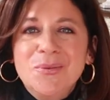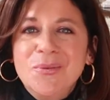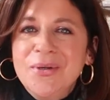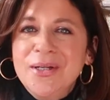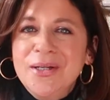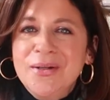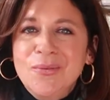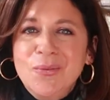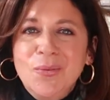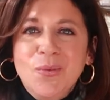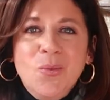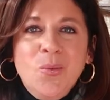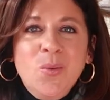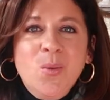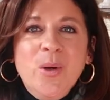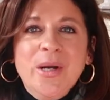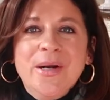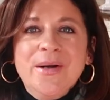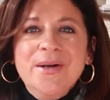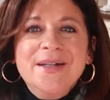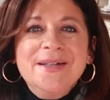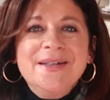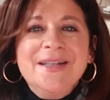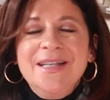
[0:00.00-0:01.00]

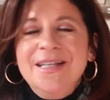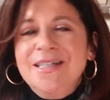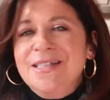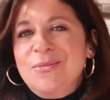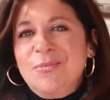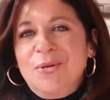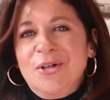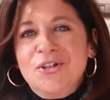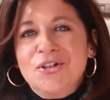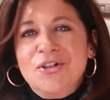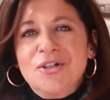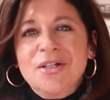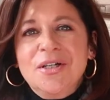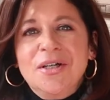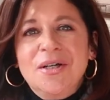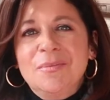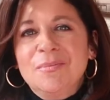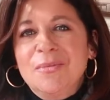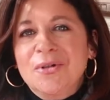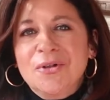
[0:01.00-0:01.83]
where did the expression come,